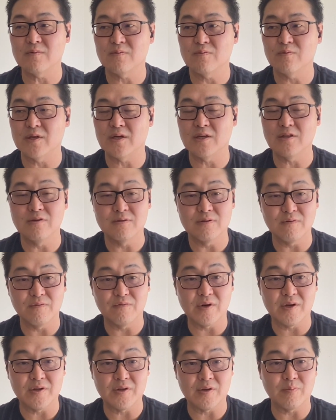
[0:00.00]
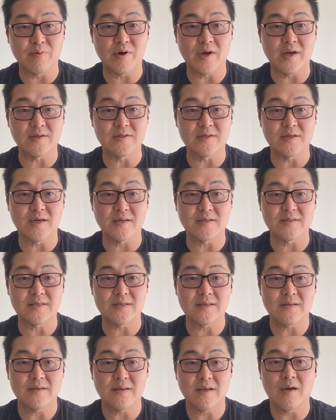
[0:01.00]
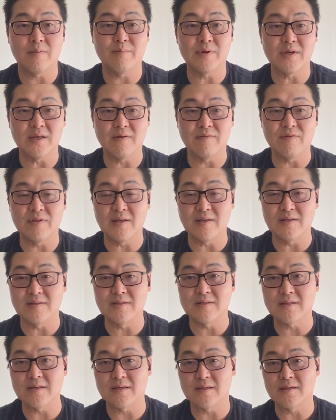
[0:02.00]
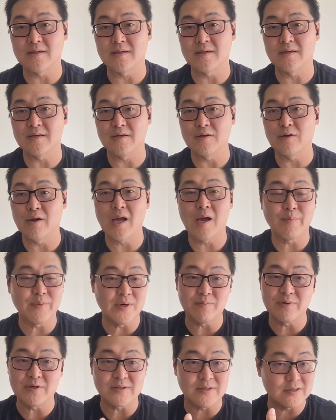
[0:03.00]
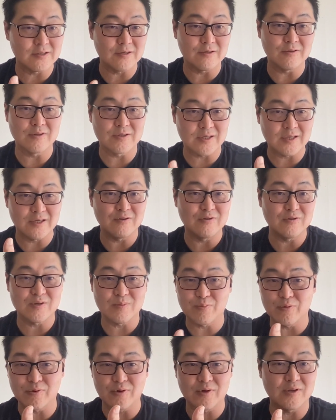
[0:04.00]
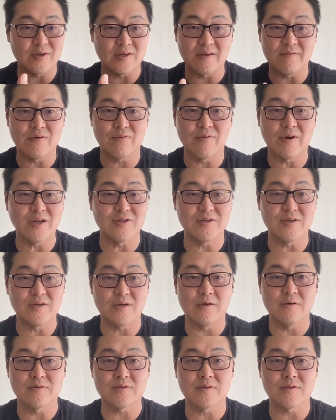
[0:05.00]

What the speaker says: What can you do for other projects? How many of these, how many business units can you support at a given ratio?